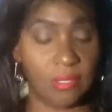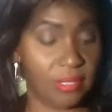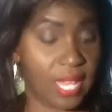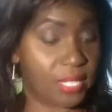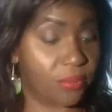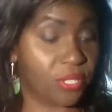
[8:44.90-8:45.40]

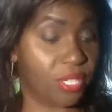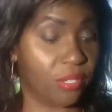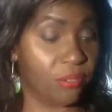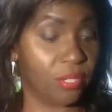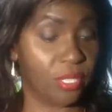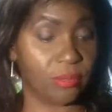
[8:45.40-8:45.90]
That's what she's
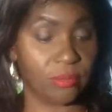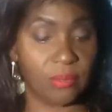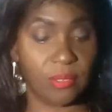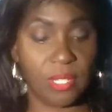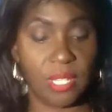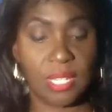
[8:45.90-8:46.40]
going to do.
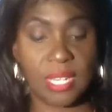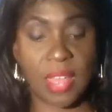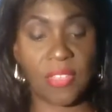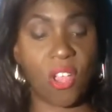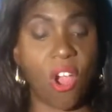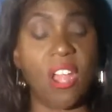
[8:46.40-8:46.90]

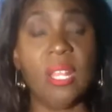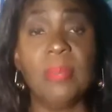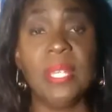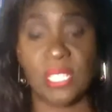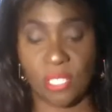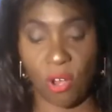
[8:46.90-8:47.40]
Now, the Cardi
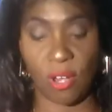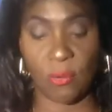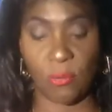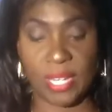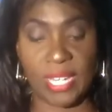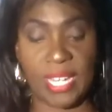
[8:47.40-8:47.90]
B story,
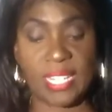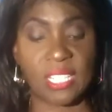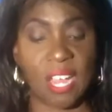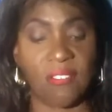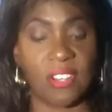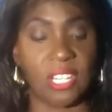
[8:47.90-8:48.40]
Wendy has
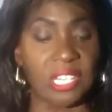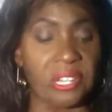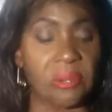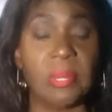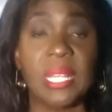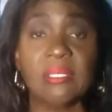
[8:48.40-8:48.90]
covered a
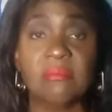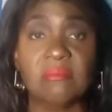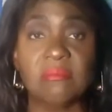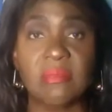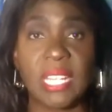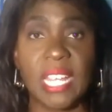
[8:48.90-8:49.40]
little bit
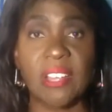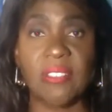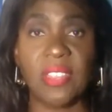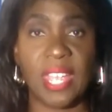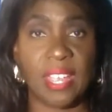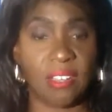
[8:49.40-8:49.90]
here
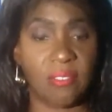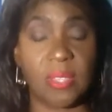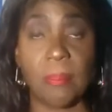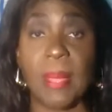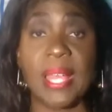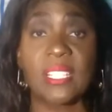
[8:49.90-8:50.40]
and there,
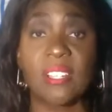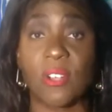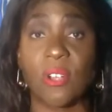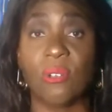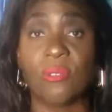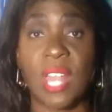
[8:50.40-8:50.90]
the best of
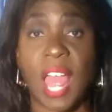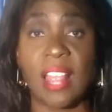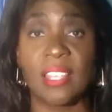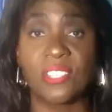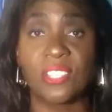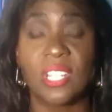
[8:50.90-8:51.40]
her own
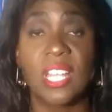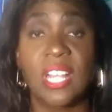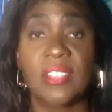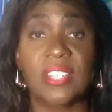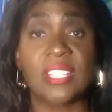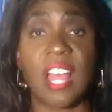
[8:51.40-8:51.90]
knowledge.
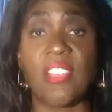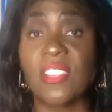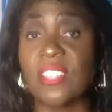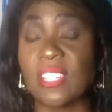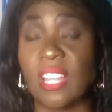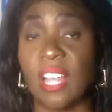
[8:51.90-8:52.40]
These
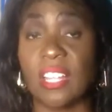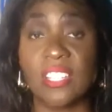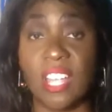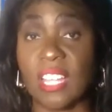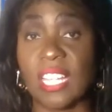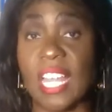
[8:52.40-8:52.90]
other
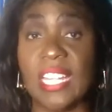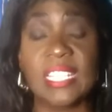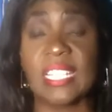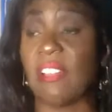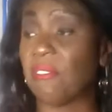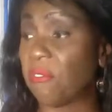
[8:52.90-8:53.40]
young
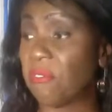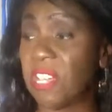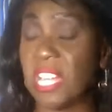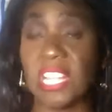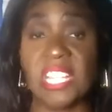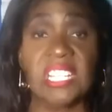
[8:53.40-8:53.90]
ladies have
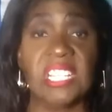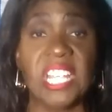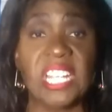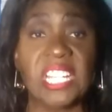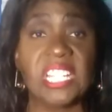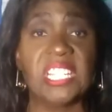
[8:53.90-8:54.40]
really
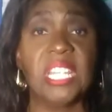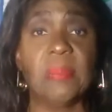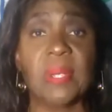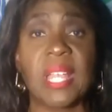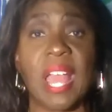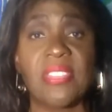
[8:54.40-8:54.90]
digged in
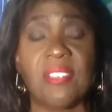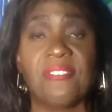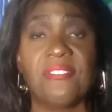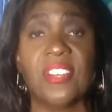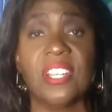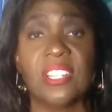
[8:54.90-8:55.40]
deep and got their
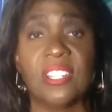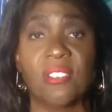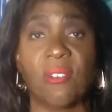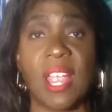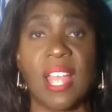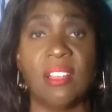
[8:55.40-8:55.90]
foot in the
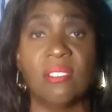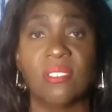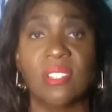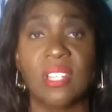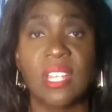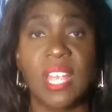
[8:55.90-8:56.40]
ground,
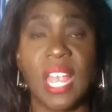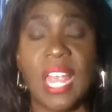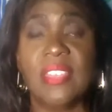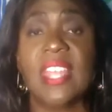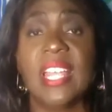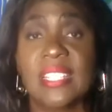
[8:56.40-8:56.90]

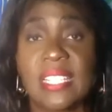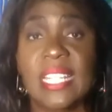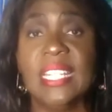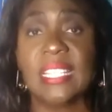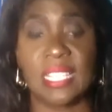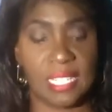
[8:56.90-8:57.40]
and they
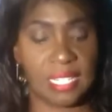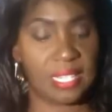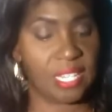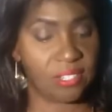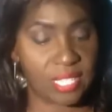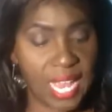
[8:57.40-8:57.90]
season it.
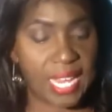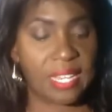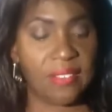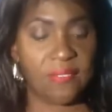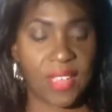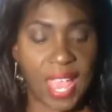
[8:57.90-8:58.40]
They're
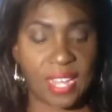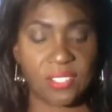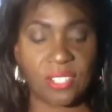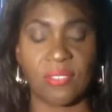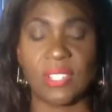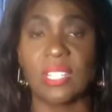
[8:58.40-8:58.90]
taking
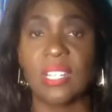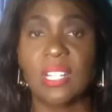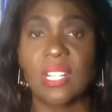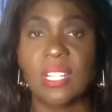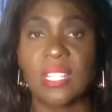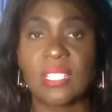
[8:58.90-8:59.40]
advantage of it.
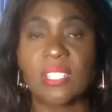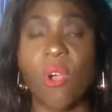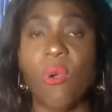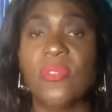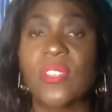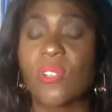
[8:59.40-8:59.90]

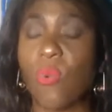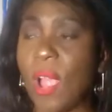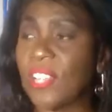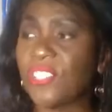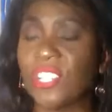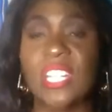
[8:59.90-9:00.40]
So the
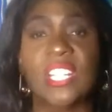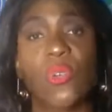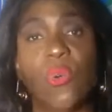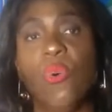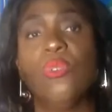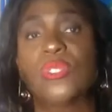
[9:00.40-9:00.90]
question is,
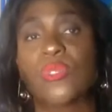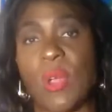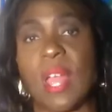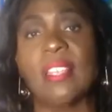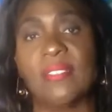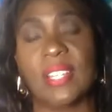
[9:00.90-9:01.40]
who's
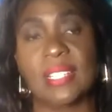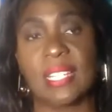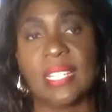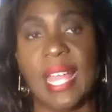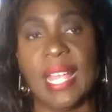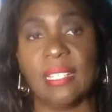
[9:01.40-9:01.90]
relevant
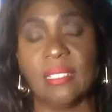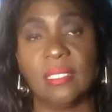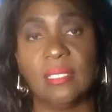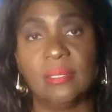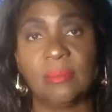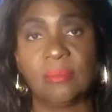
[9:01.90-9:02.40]
today?
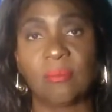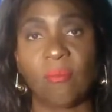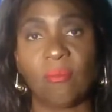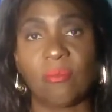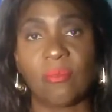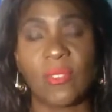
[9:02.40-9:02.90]

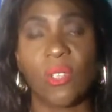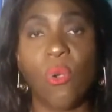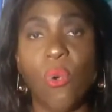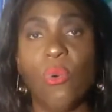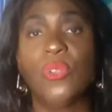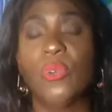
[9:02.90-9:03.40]

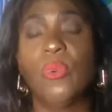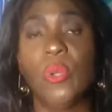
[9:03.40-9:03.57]
Who do we